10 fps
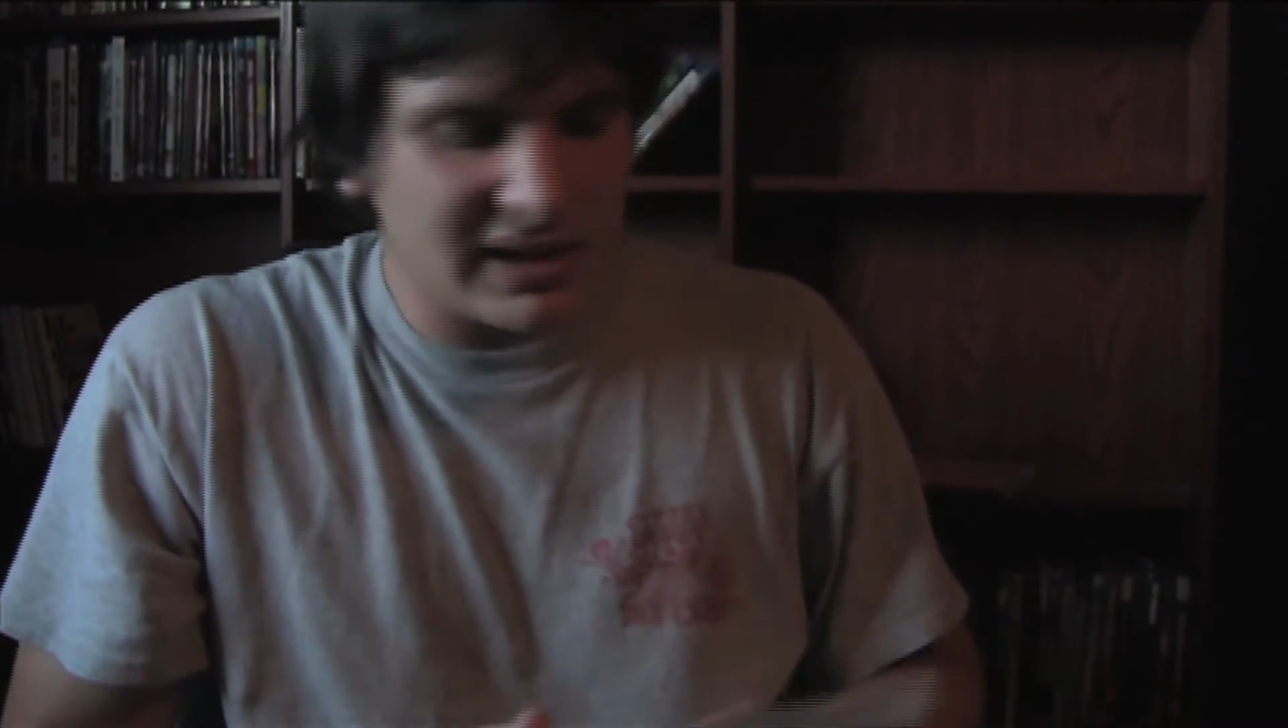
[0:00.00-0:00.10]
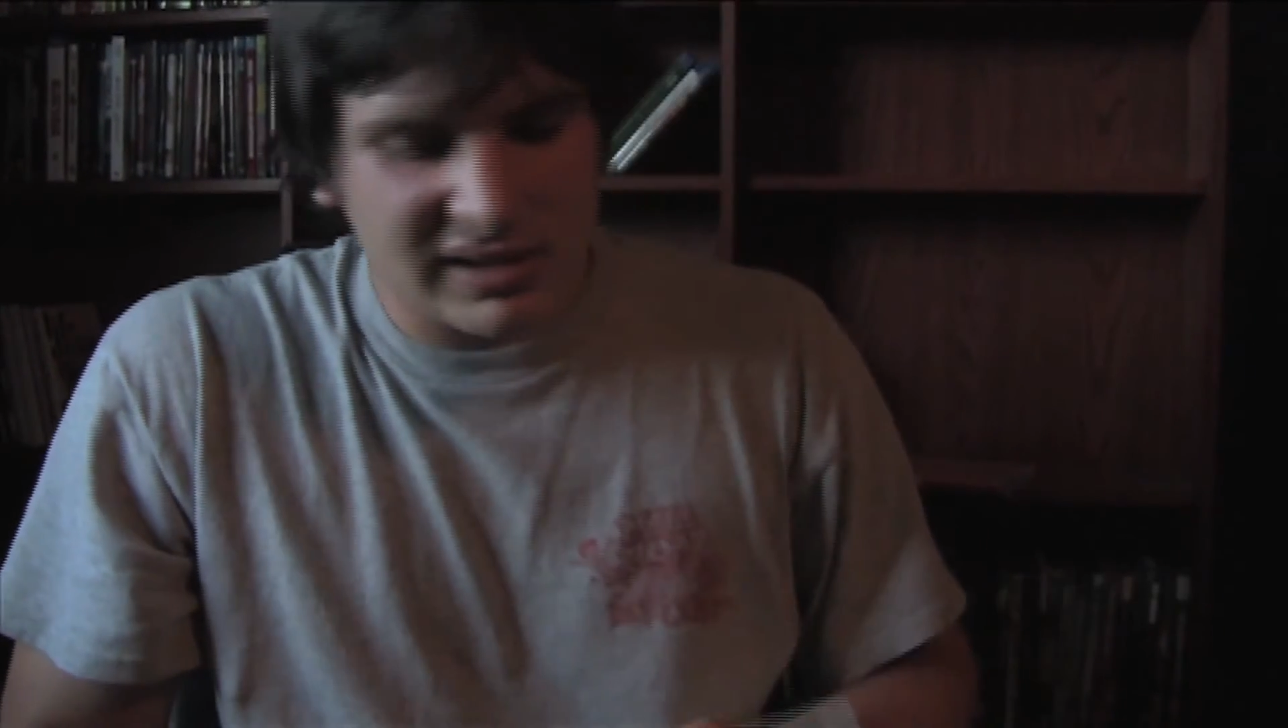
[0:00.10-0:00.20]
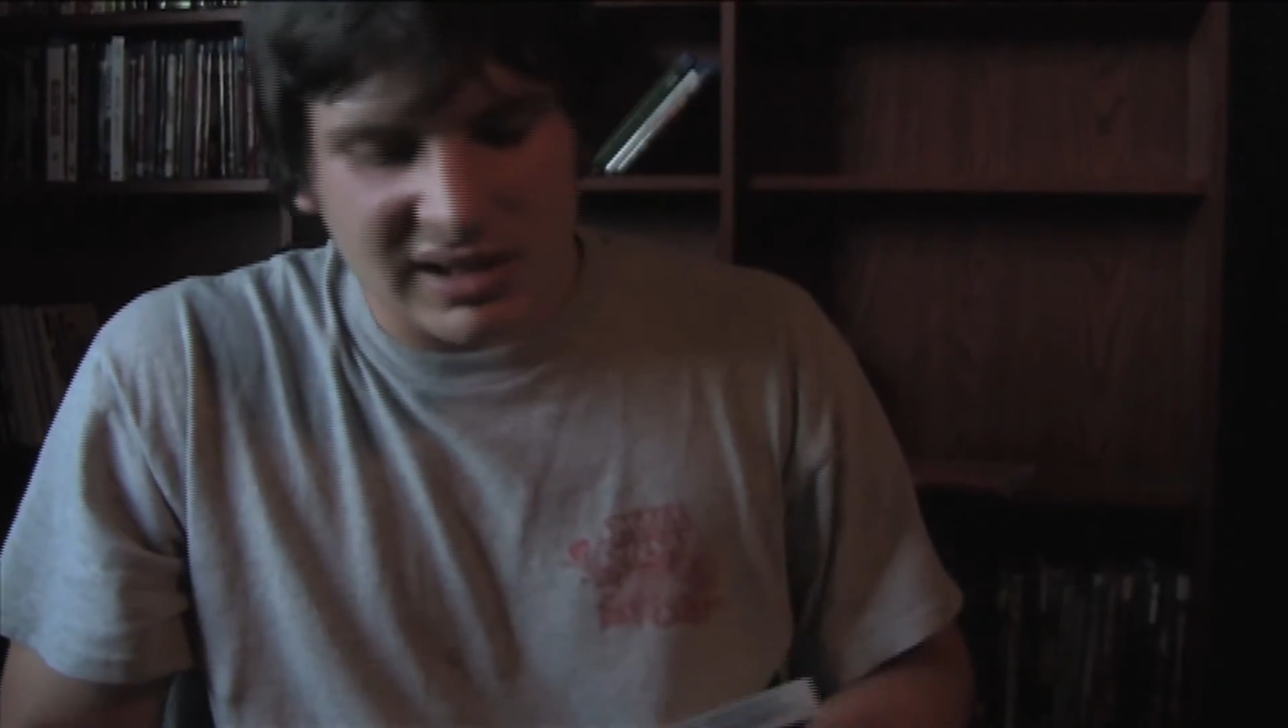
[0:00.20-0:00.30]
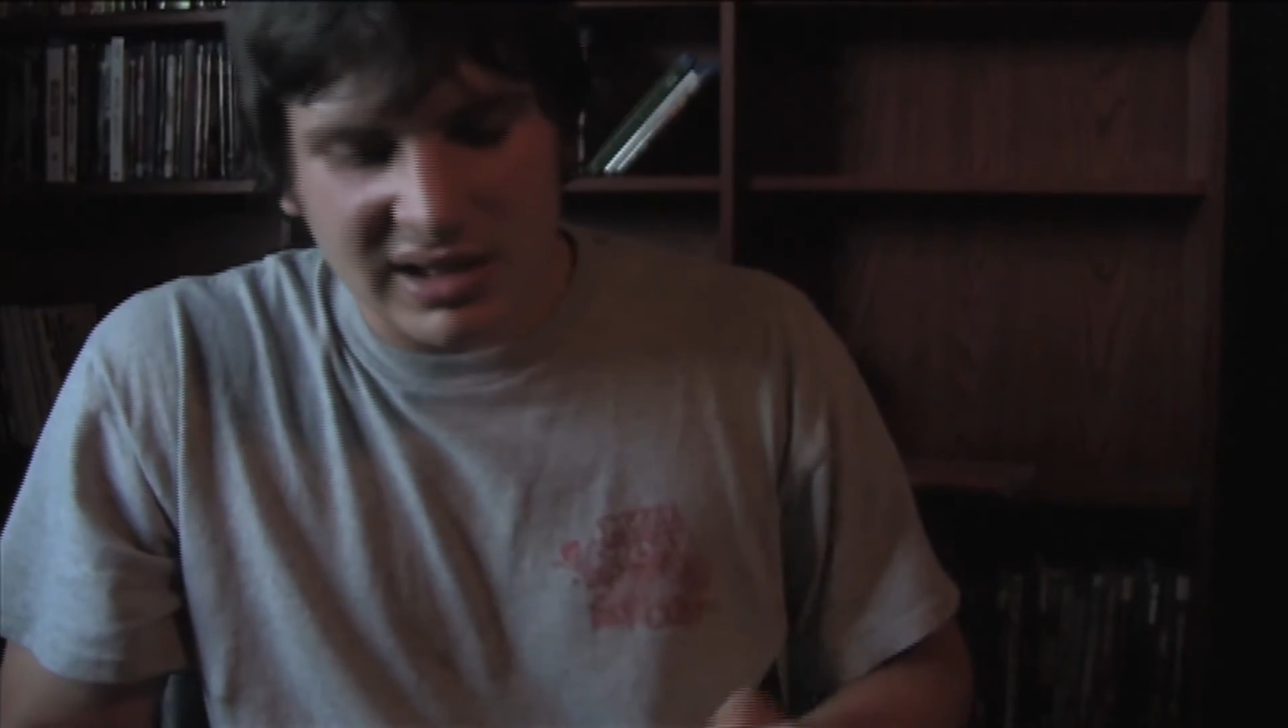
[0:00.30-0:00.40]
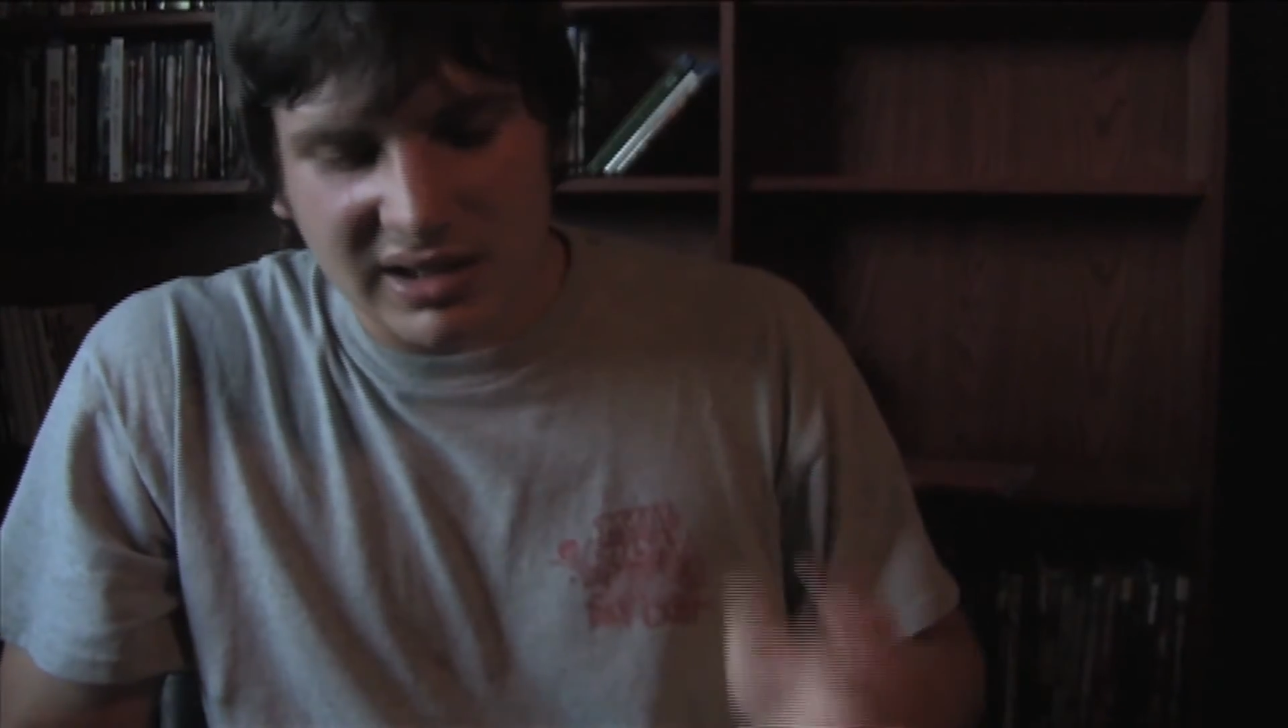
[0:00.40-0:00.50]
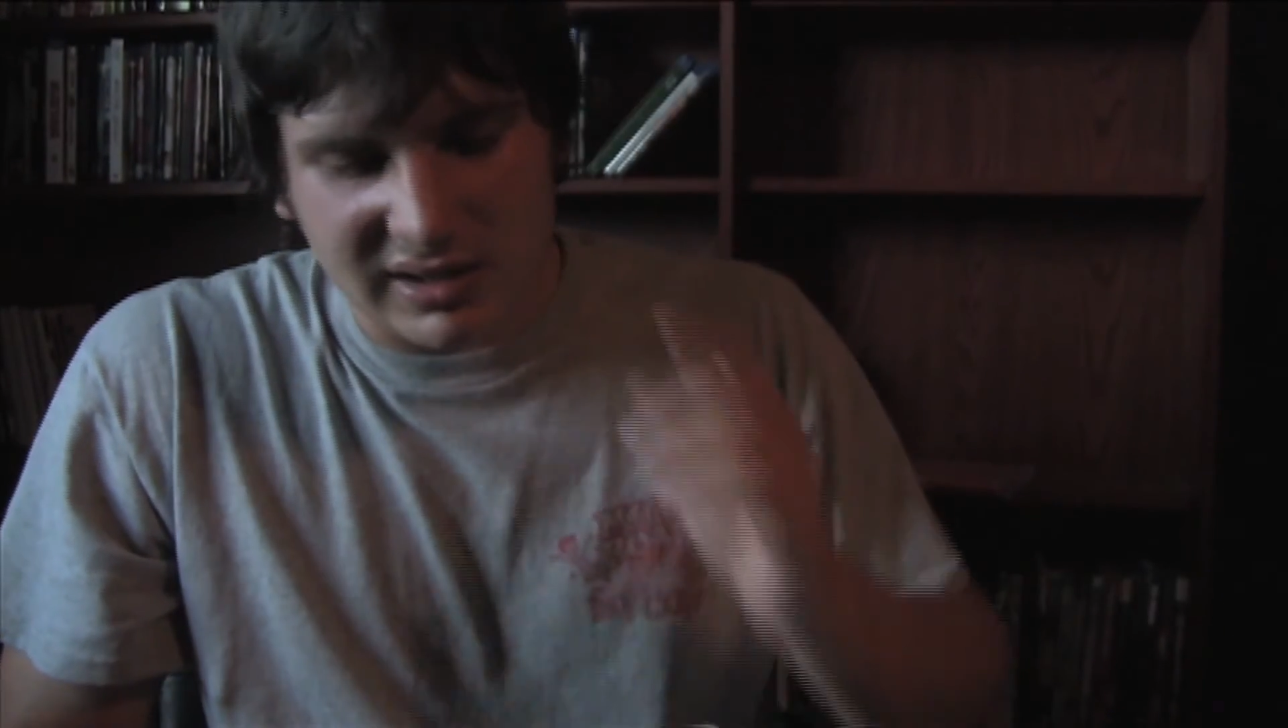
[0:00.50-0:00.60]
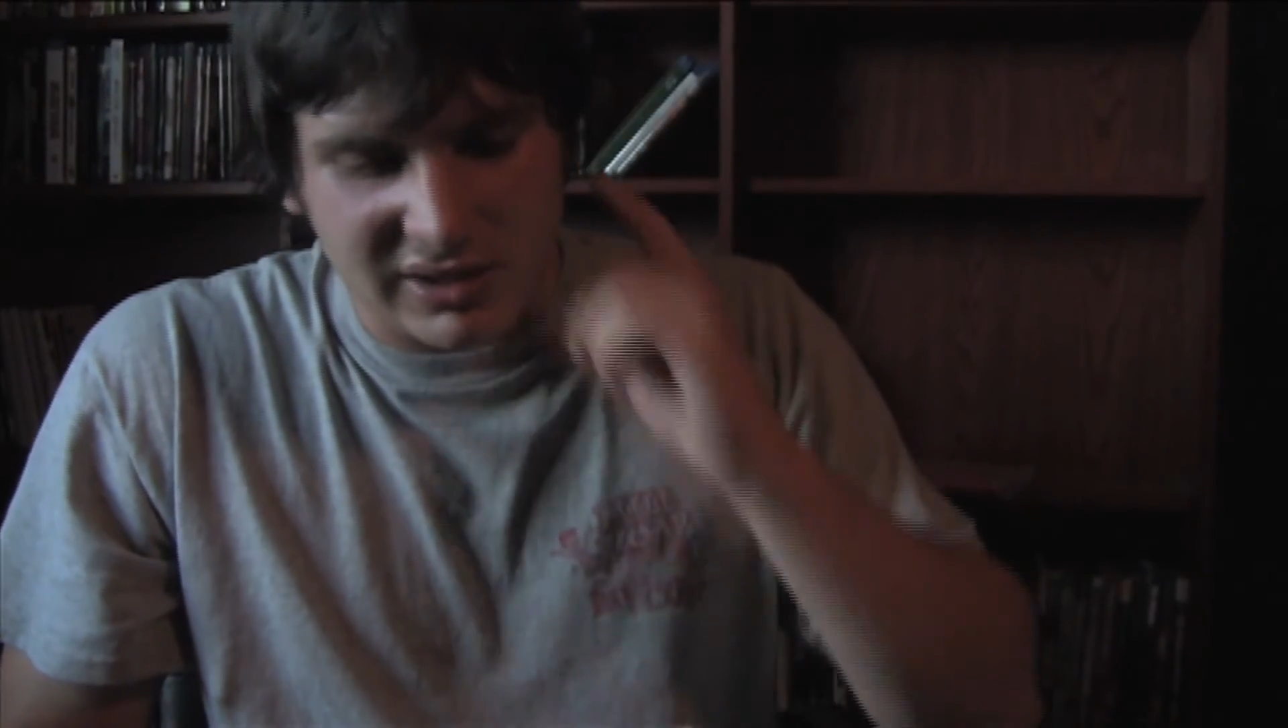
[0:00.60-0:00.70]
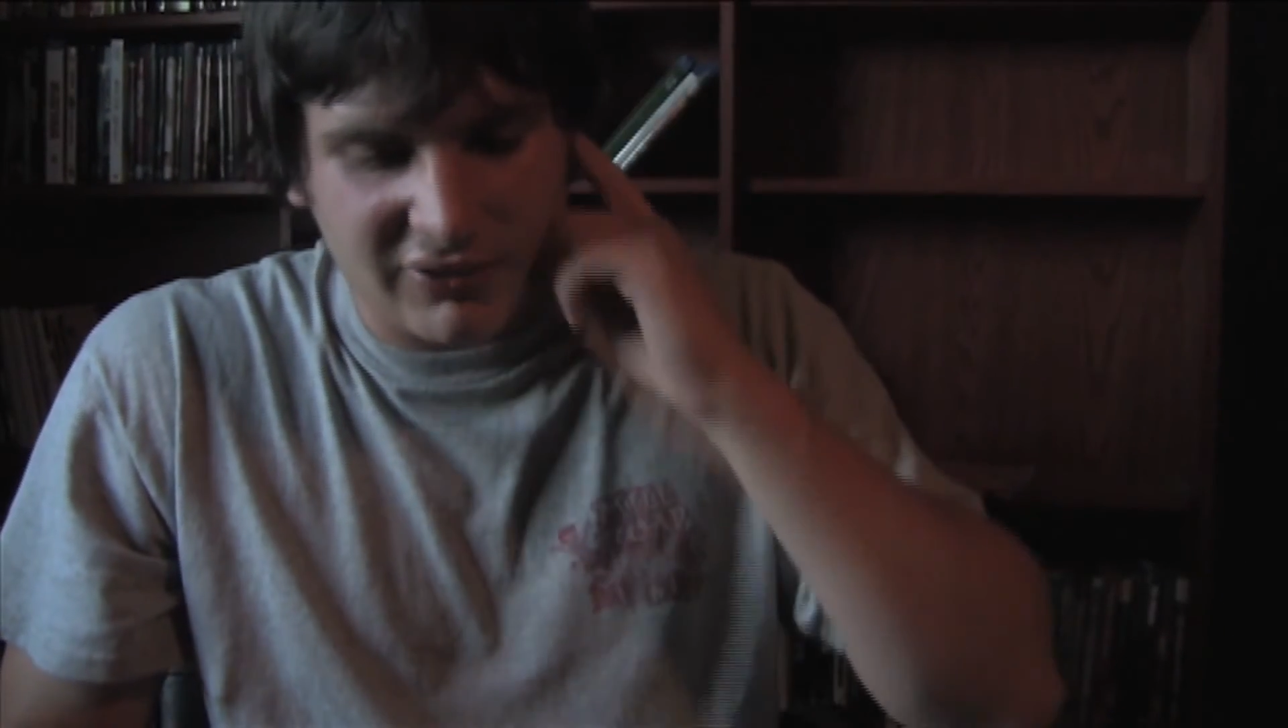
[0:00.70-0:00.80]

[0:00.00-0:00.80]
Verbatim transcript: I've not seen.